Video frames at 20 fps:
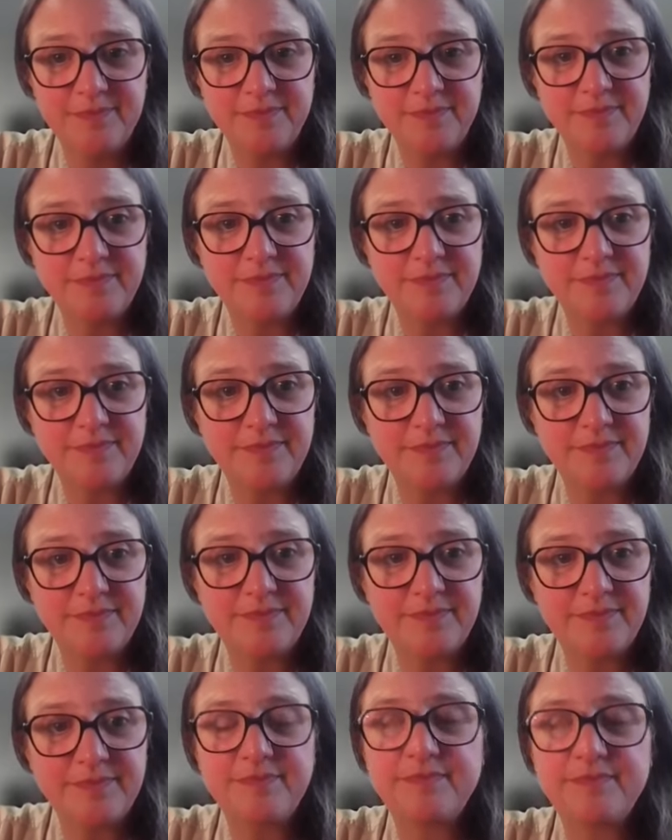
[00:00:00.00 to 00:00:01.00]

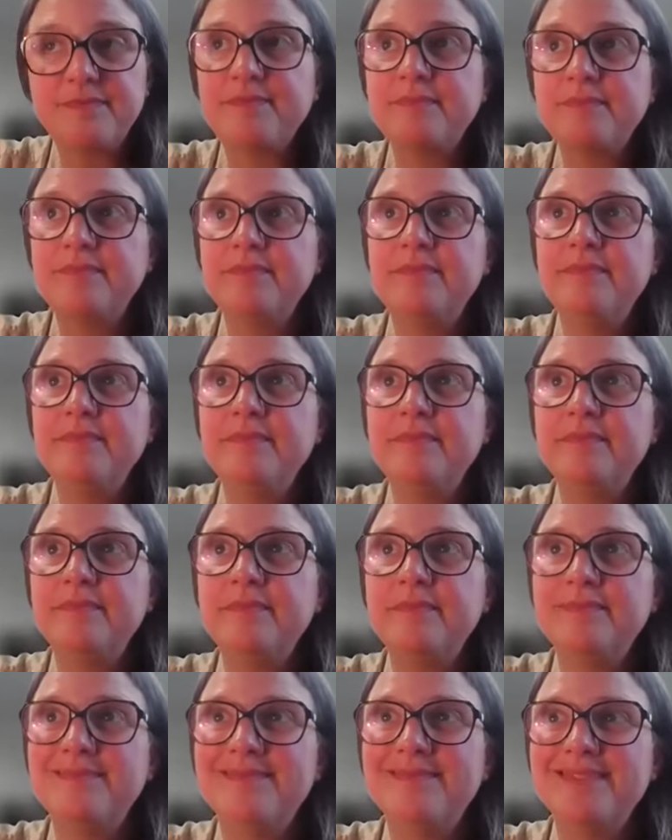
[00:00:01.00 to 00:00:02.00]

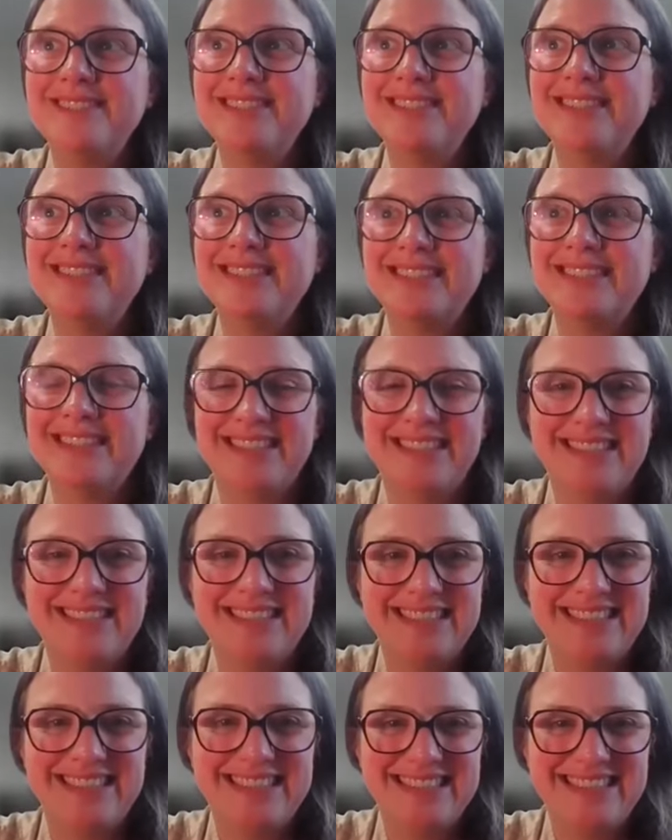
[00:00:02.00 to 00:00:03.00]

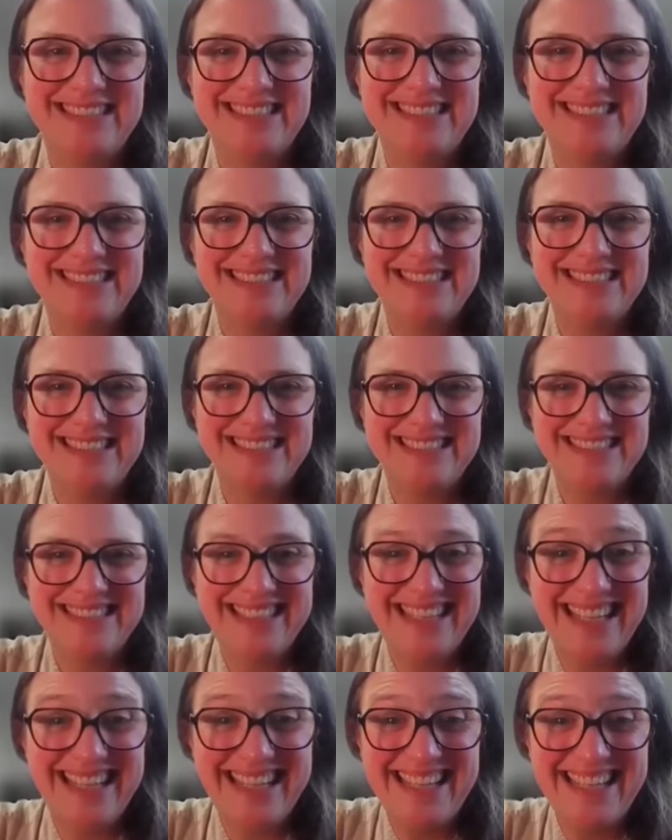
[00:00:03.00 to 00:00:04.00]

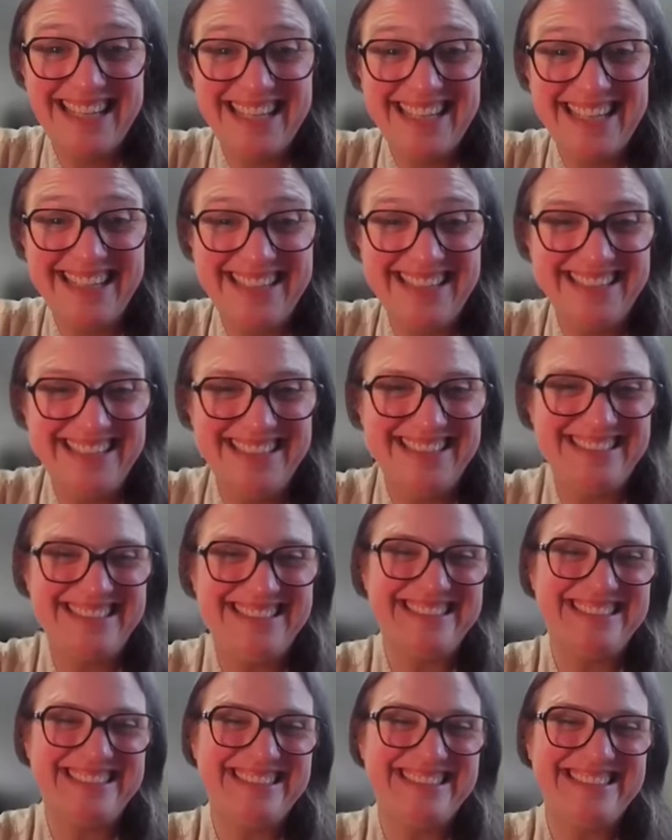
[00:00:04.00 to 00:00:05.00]

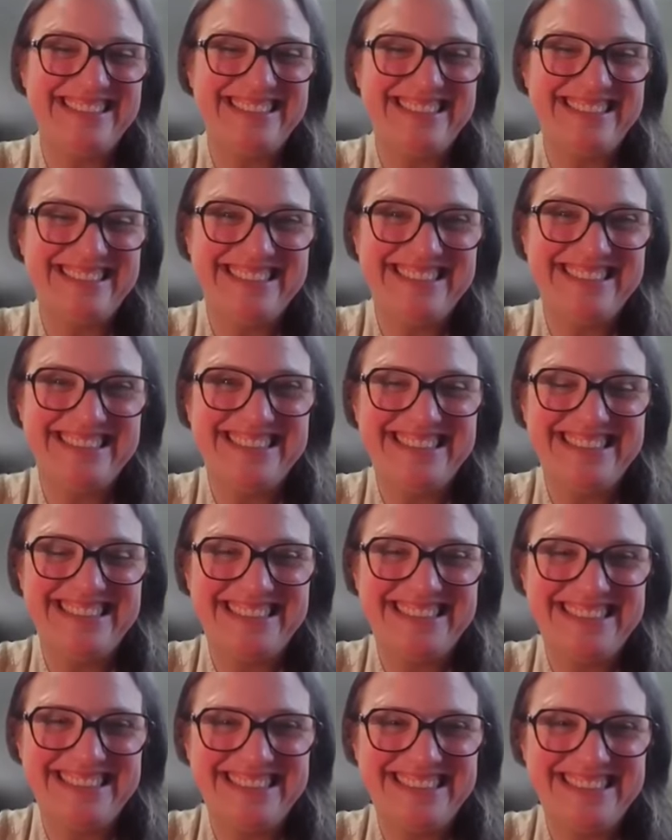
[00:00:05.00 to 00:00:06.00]

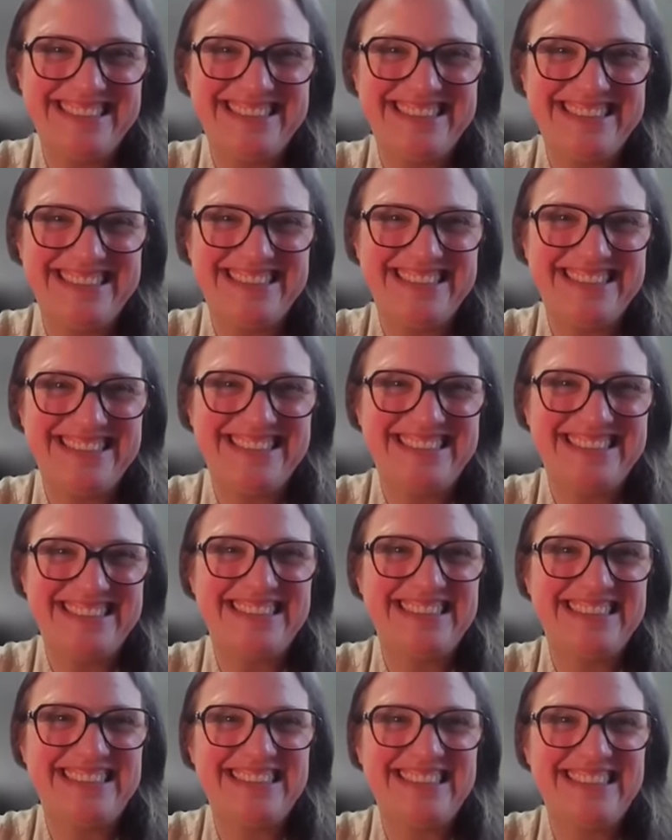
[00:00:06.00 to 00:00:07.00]

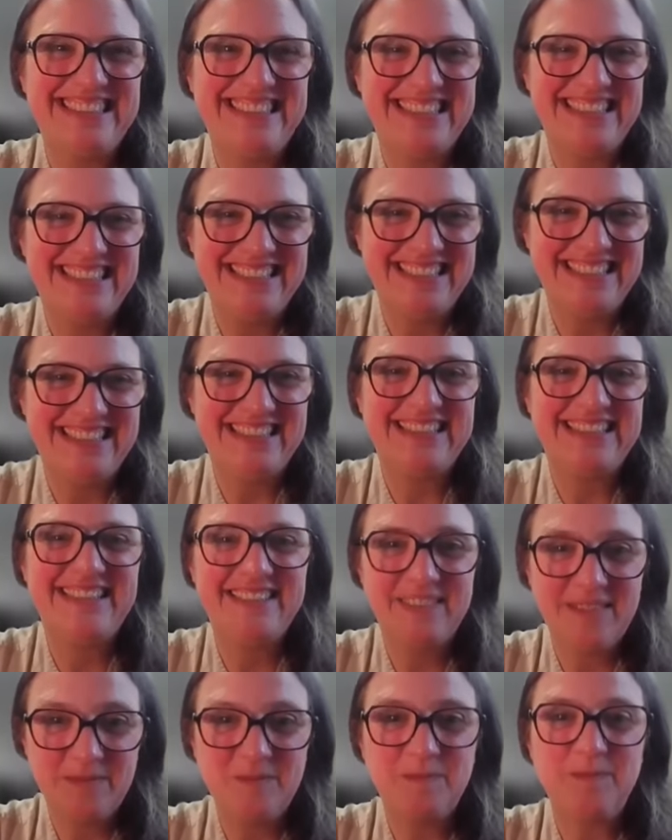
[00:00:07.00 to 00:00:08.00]
This person isn't speaking.